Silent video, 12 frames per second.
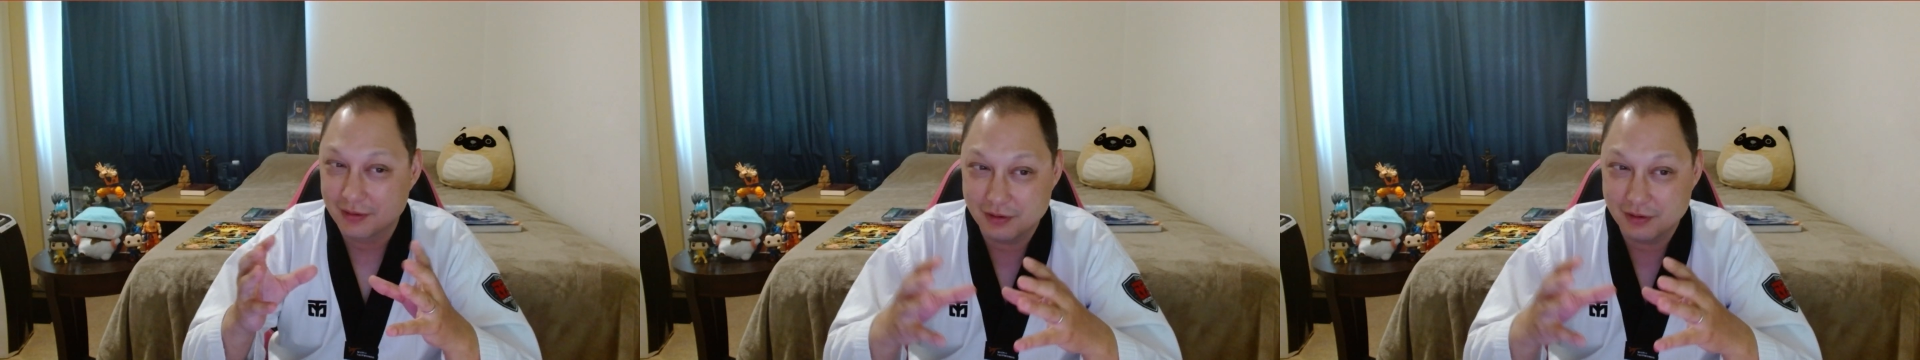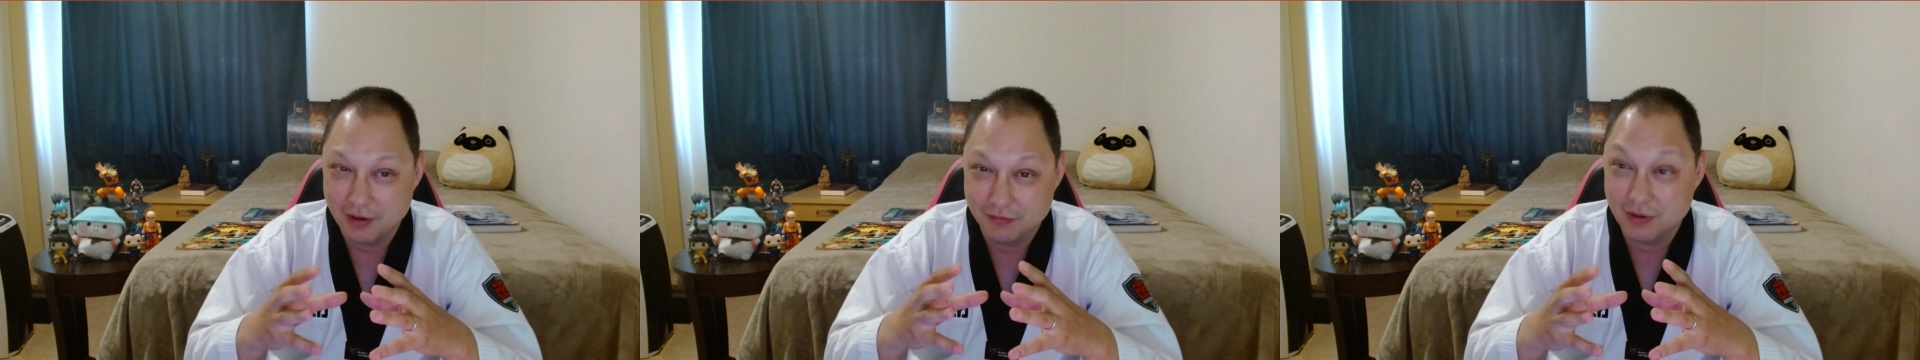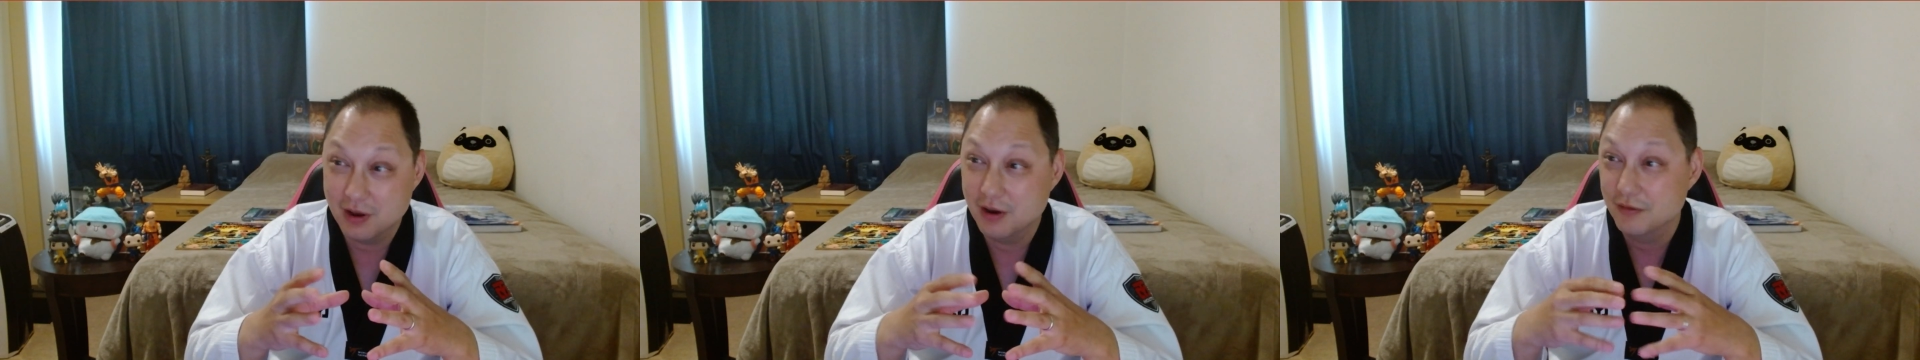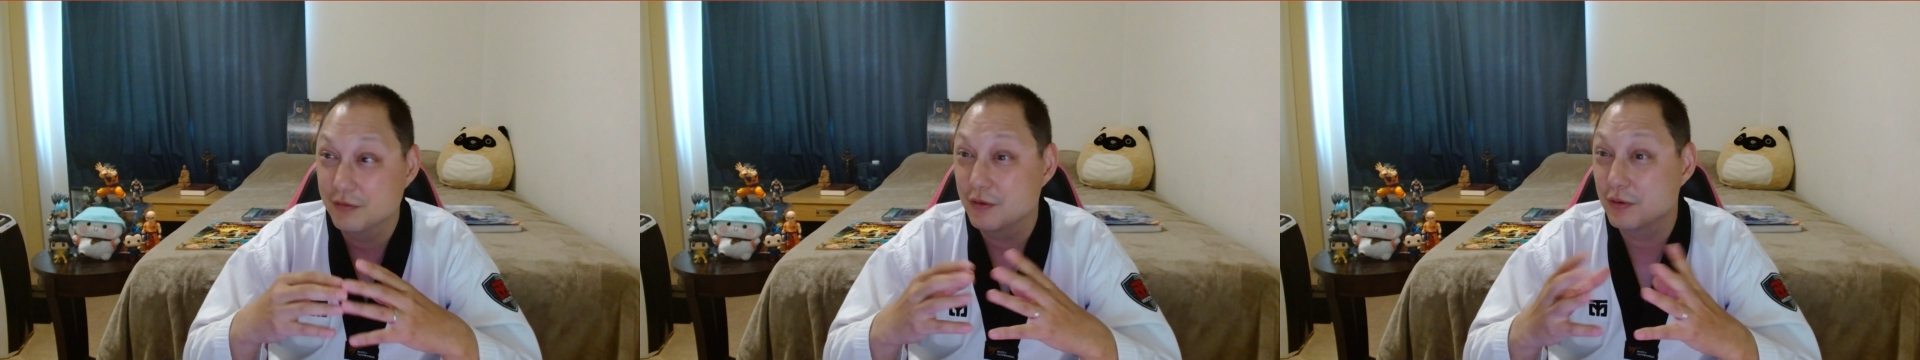of
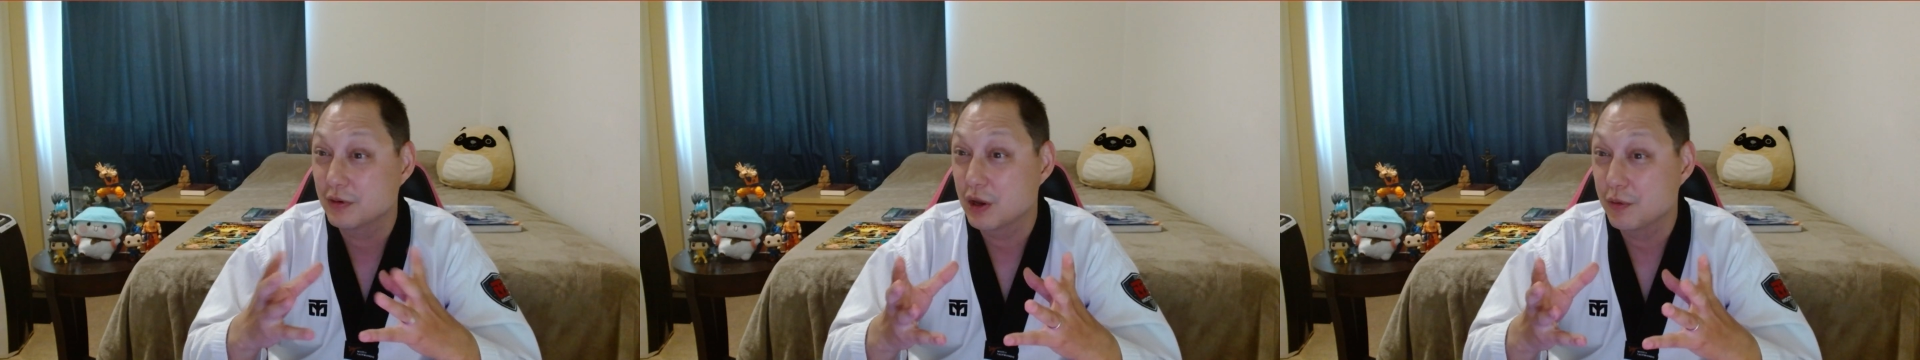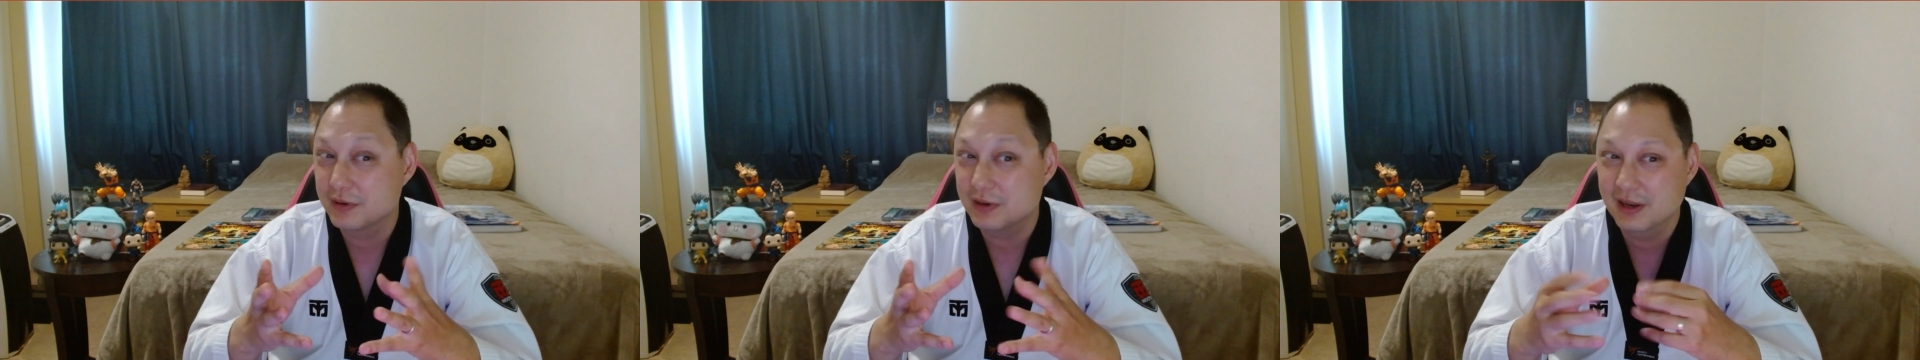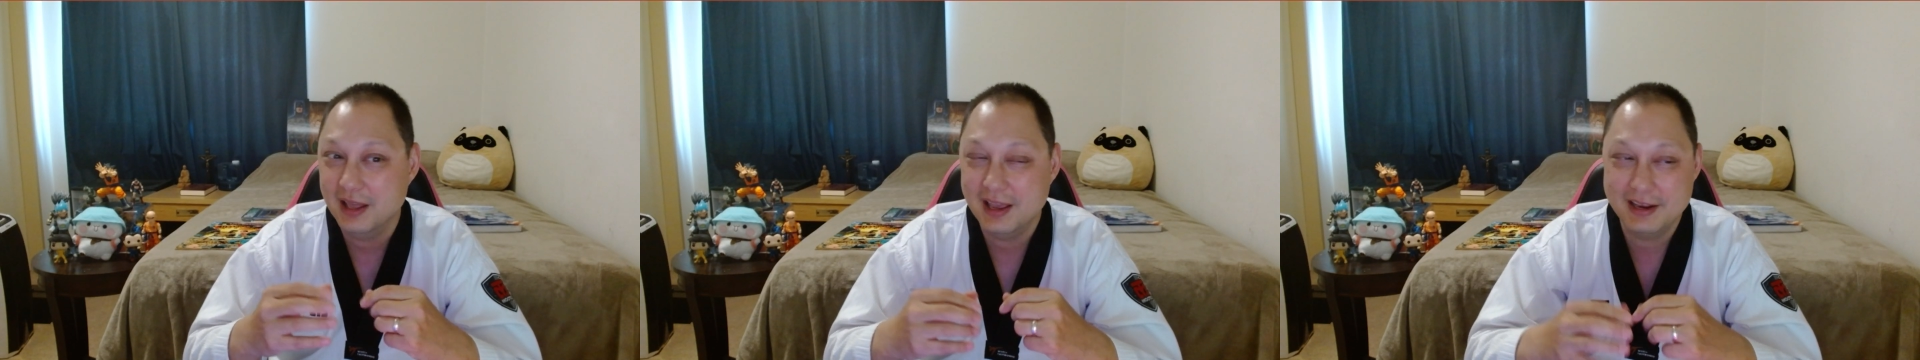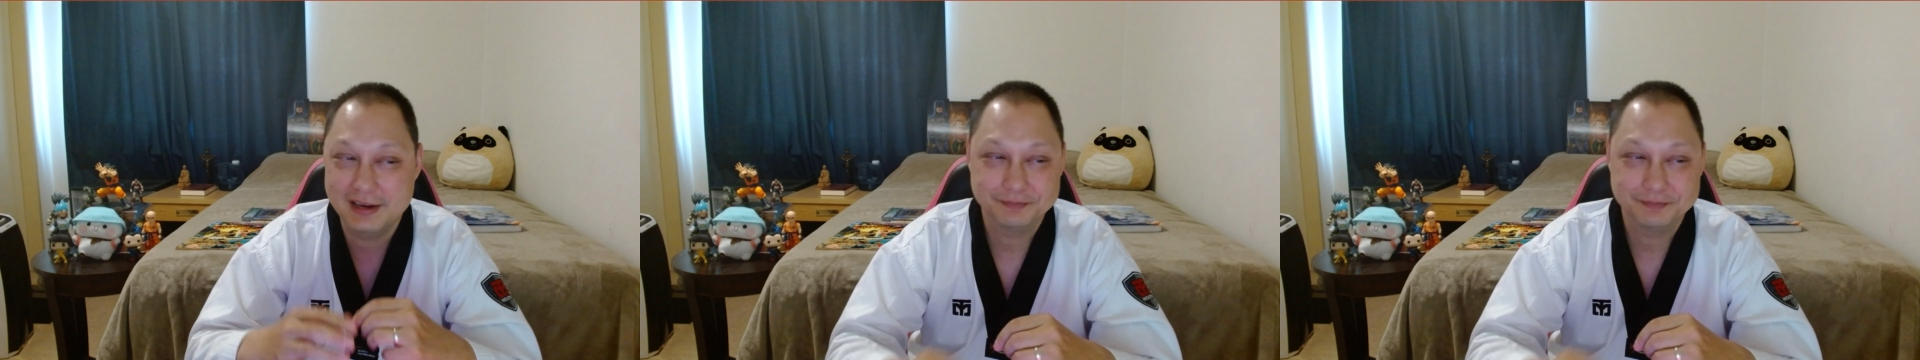Lois Lane.